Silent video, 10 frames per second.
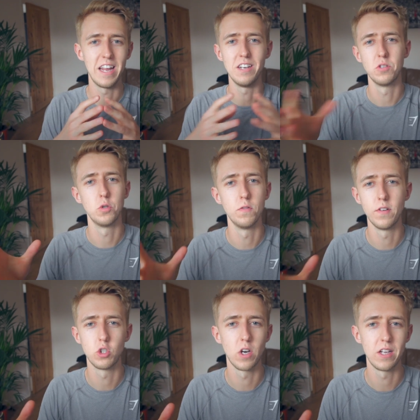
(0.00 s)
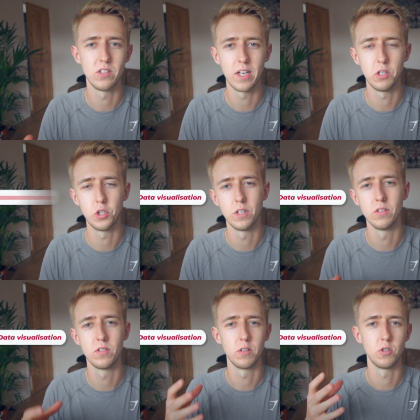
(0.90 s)
into
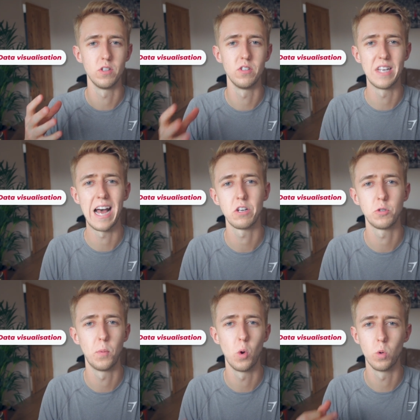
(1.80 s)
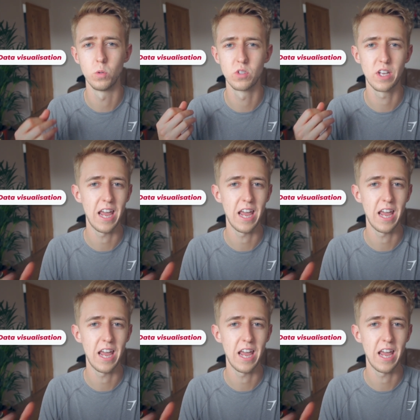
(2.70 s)
visualizations such as dashboards,